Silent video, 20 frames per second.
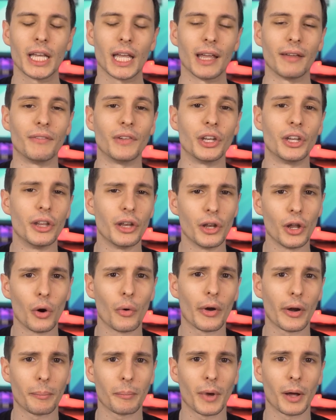if you didn't
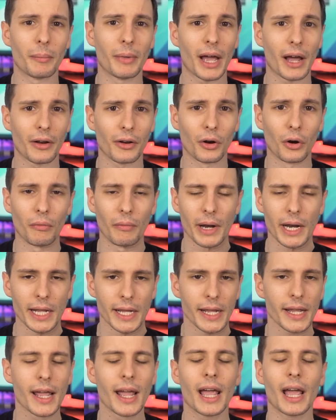know about it
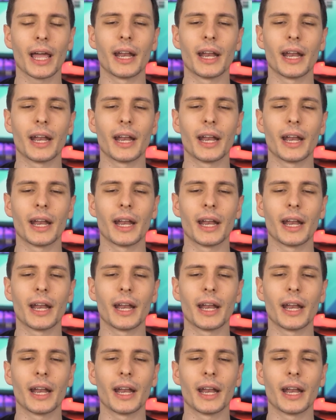already,